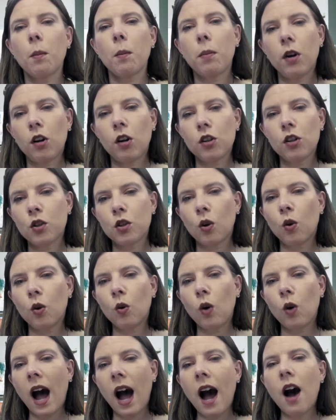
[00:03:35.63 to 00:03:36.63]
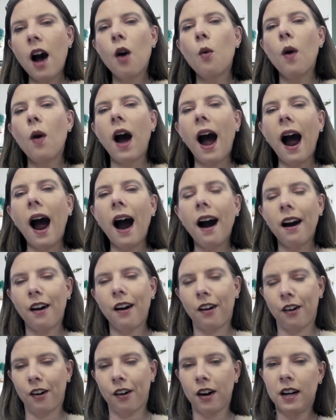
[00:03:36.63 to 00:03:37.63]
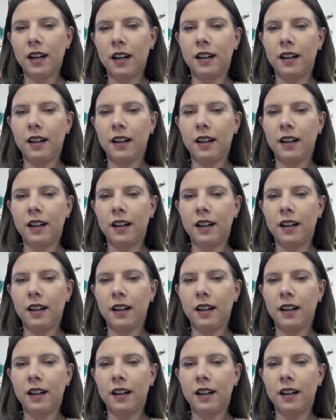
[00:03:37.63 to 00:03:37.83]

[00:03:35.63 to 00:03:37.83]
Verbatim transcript: but also how are